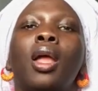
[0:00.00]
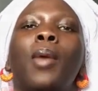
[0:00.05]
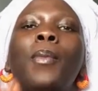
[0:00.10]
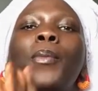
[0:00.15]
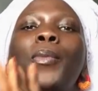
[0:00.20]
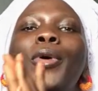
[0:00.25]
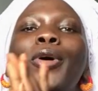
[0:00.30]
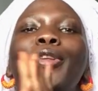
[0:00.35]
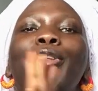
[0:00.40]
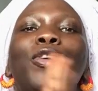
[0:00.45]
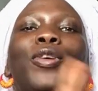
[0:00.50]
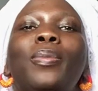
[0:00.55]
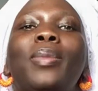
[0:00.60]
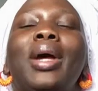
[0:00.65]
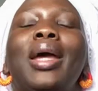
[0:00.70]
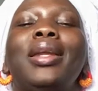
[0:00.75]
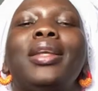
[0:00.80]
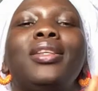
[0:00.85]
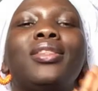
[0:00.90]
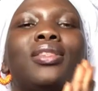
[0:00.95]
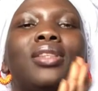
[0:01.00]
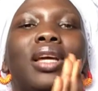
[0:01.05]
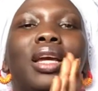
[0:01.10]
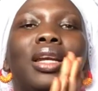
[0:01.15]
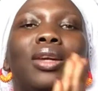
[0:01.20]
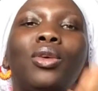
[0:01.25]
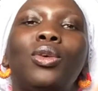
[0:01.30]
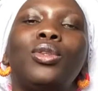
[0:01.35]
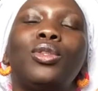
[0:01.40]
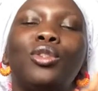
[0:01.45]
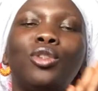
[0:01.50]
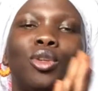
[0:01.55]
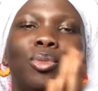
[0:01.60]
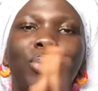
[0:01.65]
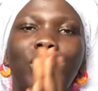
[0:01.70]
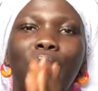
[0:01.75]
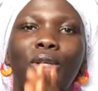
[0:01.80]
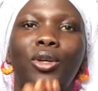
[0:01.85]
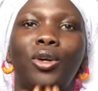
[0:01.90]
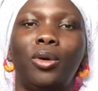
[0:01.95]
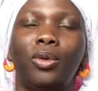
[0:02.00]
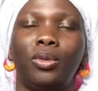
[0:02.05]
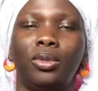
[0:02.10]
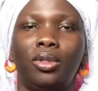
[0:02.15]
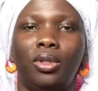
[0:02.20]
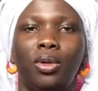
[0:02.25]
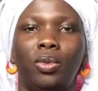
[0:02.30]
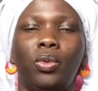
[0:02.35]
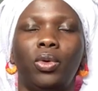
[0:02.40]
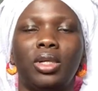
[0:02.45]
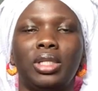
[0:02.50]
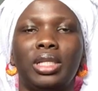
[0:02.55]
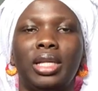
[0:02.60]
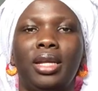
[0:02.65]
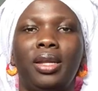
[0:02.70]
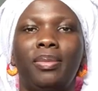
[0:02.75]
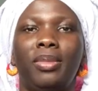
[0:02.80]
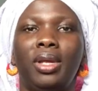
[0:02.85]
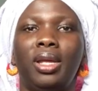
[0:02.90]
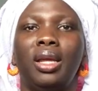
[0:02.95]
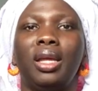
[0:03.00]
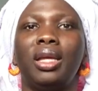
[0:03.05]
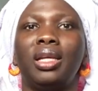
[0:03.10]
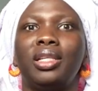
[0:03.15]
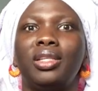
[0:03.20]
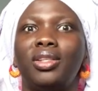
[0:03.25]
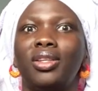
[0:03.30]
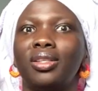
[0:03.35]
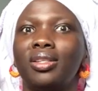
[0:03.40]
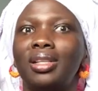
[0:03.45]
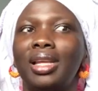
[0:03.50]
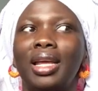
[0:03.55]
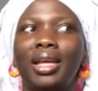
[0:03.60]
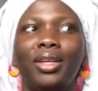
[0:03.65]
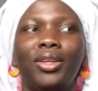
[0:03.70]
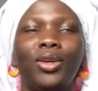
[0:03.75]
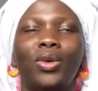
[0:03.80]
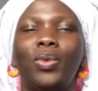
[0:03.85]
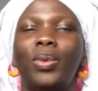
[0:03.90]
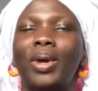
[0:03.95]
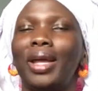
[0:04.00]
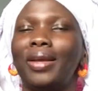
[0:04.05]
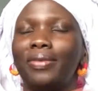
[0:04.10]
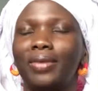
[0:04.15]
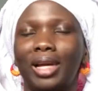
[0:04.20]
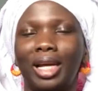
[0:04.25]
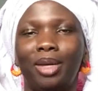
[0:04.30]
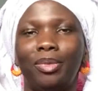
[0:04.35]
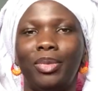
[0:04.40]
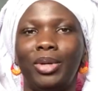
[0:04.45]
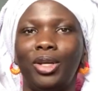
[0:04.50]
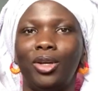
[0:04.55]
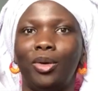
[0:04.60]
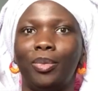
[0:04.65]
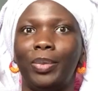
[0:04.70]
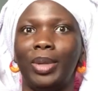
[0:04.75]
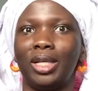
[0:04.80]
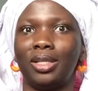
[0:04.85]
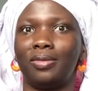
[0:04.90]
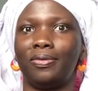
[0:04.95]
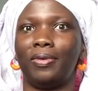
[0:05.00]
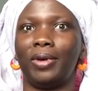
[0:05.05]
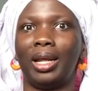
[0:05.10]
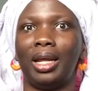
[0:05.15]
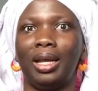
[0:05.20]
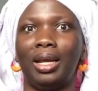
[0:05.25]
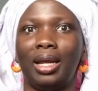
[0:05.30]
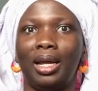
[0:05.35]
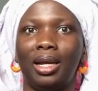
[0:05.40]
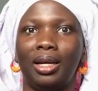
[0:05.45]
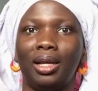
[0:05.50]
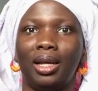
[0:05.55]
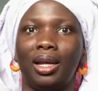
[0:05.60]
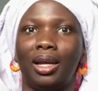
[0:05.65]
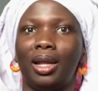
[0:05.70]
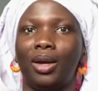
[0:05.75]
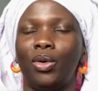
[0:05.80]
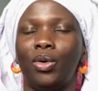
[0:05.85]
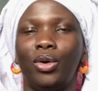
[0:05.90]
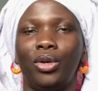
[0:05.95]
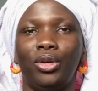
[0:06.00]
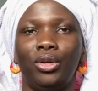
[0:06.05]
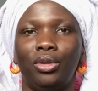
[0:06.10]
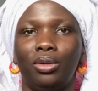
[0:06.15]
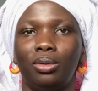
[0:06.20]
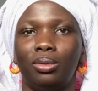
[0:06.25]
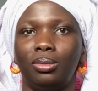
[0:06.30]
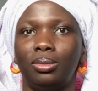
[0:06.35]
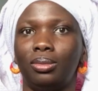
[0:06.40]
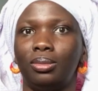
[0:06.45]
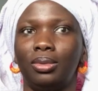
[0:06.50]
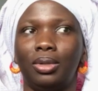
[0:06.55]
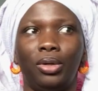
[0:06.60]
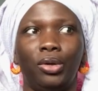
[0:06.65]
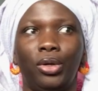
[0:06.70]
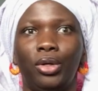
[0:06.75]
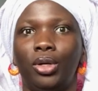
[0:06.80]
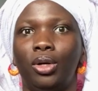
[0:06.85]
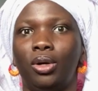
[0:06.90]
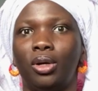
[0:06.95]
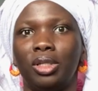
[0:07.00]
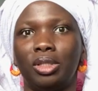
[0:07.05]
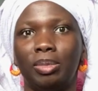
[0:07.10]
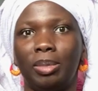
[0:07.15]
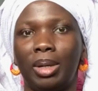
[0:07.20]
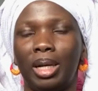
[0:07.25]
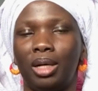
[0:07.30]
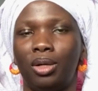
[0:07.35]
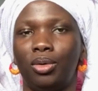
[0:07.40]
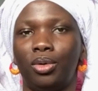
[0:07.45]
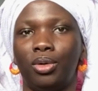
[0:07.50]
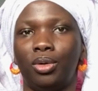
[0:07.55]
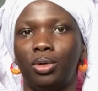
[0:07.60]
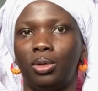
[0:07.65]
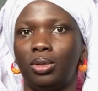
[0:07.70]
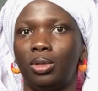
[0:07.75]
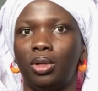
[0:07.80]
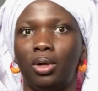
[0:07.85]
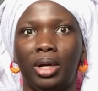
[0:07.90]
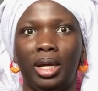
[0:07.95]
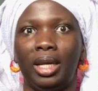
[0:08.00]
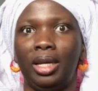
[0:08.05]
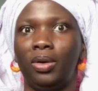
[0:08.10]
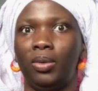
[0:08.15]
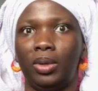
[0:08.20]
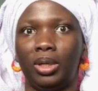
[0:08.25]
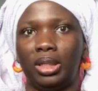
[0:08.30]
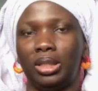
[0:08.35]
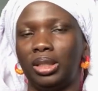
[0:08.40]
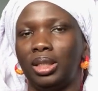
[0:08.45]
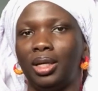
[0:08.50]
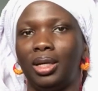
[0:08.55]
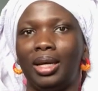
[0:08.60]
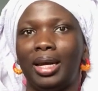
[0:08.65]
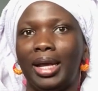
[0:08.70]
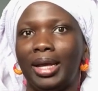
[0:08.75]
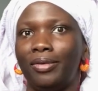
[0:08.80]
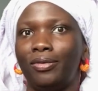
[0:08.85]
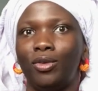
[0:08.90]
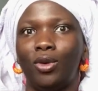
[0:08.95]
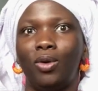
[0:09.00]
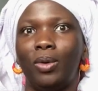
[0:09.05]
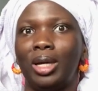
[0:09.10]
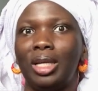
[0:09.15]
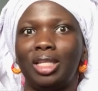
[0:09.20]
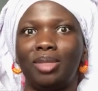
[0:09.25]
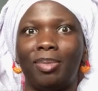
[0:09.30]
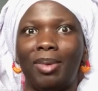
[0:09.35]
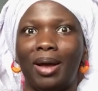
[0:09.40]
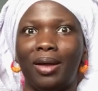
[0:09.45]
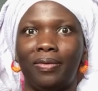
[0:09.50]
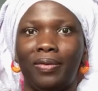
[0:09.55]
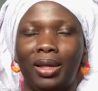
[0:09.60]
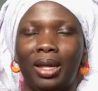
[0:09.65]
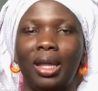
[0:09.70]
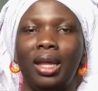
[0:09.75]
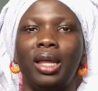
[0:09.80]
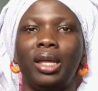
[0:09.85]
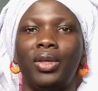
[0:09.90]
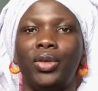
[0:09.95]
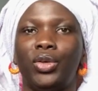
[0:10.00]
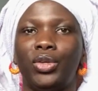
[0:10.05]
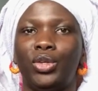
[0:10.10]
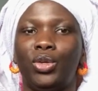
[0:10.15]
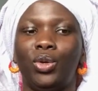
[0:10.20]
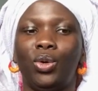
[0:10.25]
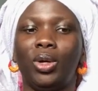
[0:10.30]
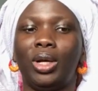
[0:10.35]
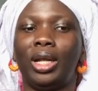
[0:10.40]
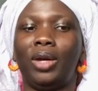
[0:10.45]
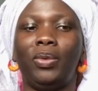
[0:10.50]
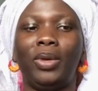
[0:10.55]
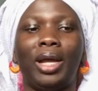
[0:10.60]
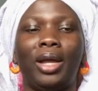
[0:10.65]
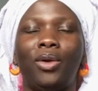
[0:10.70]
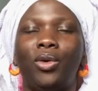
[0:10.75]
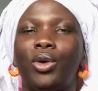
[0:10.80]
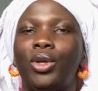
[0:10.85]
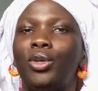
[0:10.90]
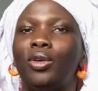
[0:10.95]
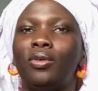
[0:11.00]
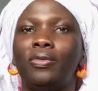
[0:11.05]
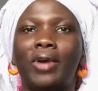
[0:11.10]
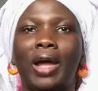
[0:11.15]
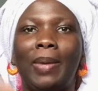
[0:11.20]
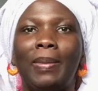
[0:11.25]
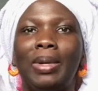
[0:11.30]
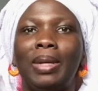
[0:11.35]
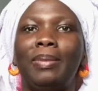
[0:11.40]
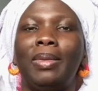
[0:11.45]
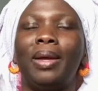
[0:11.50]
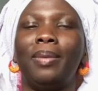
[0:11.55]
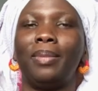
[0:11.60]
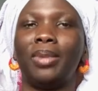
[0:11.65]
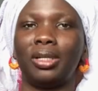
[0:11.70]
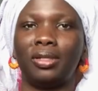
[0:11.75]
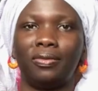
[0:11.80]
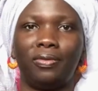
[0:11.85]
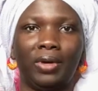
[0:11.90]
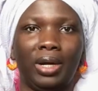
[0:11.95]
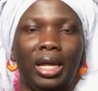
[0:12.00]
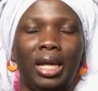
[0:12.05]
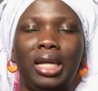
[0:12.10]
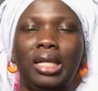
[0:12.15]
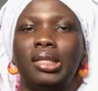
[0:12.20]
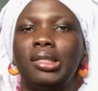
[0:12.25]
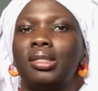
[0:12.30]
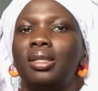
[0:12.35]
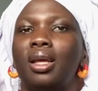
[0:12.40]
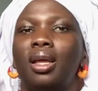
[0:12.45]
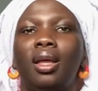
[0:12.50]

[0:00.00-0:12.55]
but your mind can also be your worst enemy. Just like your wife can be your best friend and can annoy you, or your husband, or your anyone. Life, no one is perfect. Your children will annoy you, family members, friends.